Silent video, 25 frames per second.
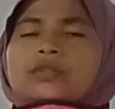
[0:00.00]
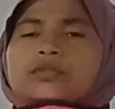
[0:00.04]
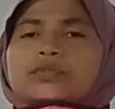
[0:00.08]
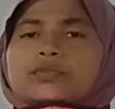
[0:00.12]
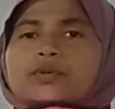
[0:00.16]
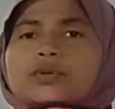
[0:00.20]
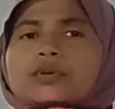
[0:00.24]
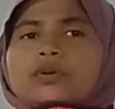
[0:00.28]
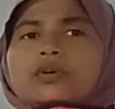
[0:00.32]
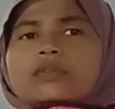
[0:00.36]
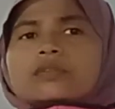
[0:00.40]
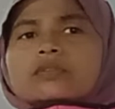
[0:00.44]

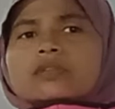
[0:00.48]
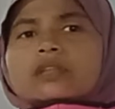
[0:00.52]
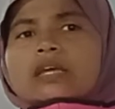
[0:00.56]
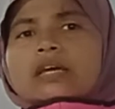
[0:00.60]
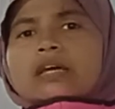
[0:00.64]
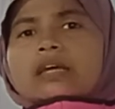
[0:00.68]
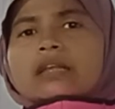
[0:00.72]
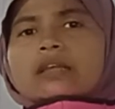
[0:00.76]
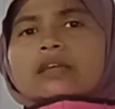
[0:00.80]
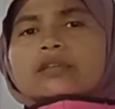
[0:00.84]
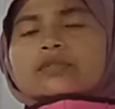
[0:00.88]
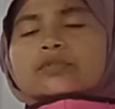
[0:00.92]
So
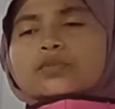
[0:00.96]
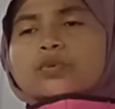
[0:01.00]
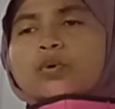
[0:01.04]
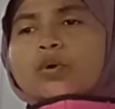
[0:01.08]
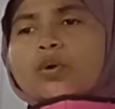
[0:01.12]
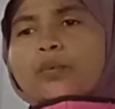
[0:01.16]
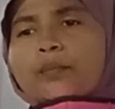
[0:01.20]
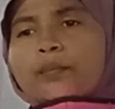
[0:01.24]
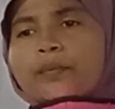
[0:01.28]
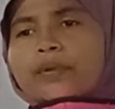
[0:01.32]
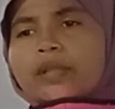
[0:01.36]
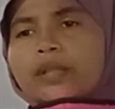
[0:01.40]
there are
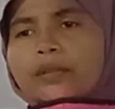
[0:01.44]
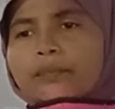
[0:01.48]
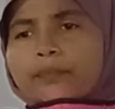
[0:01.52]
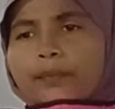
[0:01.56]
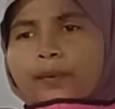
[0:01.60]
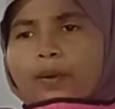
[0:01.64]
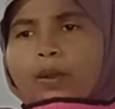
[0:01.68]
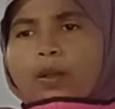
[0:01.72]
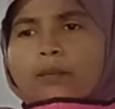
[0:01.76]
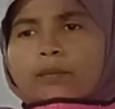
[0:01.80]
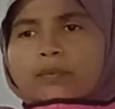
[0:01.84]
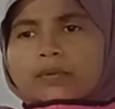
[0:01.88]
so many
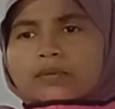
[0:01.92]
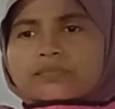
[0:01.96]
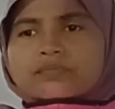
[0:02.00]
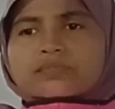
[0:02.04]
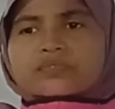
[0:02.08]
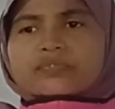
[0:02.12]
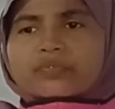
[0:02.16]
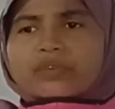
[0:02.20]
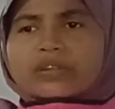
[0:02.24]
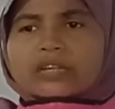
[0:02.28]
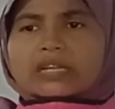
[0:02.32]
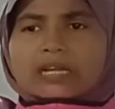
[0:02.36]
problems
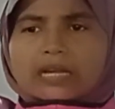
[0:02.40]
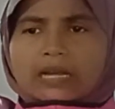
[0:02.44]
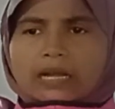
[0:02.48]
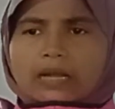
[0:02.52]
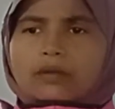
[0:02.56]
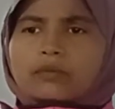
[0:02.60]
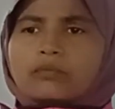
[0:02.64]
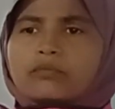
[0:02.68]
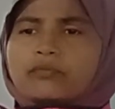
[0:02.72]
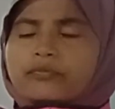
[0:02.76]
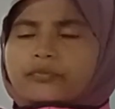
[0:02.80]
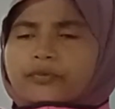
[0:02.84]
will
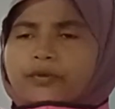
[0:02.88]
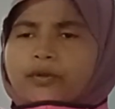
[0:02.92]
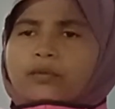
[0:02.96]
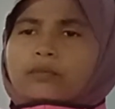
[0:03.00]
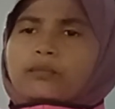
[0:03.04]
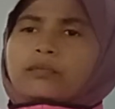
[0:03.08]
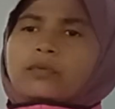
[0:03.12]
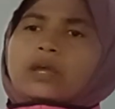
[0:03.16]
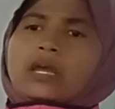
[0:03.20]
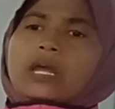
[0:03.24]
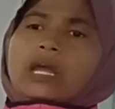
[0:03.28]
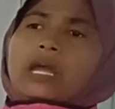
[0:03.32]
come
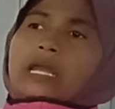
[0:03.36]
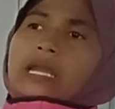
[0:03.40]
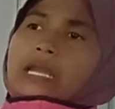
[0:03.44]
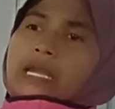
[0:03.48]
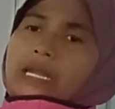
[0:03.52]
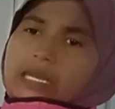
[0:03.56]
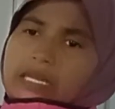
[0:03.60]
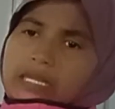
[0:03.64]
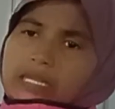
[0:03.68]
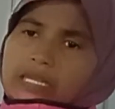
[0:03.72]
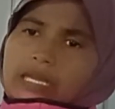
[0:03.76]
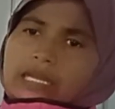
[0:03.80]
from
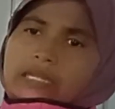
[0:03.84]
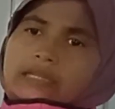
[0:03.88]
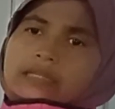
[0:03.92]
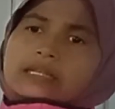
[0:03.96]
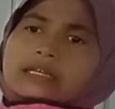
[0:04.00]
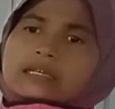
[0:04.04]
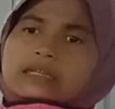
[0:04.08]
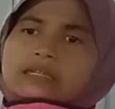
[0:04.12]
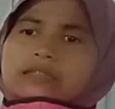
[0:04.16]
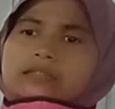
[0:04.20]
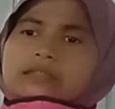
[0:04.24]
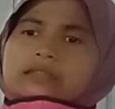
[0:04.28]
any
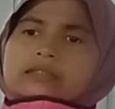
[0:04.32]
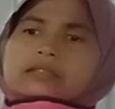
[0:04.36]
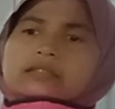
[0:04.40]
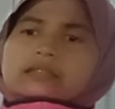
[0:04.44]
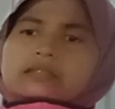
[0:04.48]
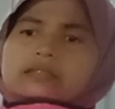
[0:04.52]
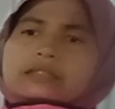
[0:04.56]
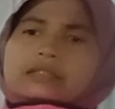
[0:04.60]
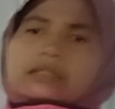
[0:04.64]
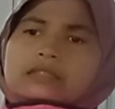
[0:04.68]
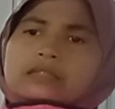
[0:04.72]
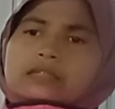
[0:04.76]
other
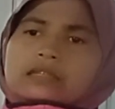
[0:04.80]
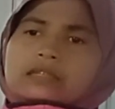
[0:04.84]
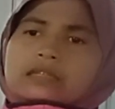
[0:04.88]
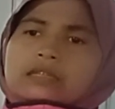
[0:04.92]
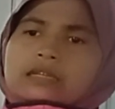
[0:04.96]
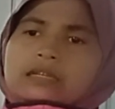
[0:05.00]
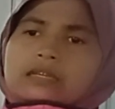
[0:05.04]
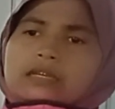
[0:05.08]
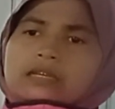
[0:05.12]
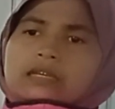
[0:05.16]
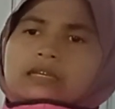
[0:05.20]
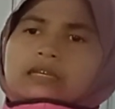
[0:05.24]

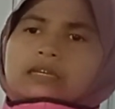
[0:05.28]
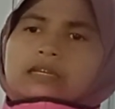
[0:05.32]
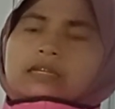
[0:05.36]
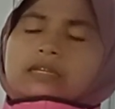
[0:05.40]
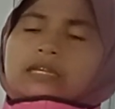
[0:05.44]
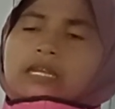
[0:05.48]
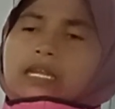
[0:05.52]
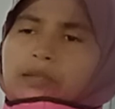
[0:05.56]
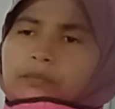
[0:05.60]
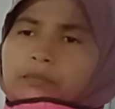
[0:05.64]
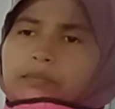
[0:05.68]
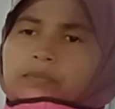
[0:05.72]

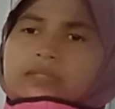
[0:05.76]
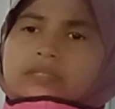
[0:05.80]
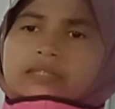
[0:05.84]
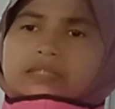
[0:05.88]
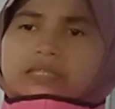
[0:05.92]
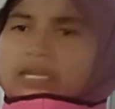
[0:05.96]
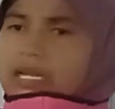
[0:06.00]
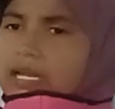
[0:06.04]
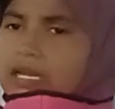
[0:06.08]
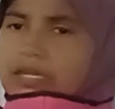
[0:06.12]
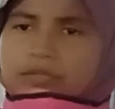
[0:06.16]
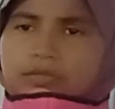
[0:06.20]
neighbor's
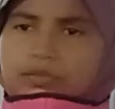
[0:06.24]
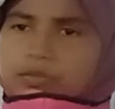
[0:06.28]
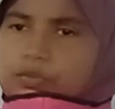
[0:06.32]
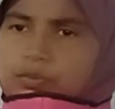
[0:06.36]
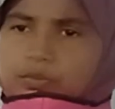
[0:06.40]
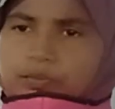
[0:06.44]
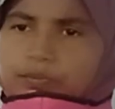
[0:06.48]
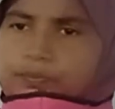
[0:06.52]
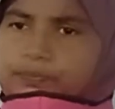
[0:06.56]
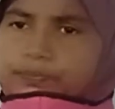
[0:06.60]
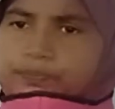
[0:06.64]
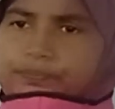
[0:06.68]

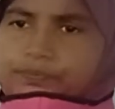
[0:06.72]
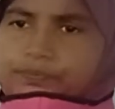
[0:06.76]
classroom.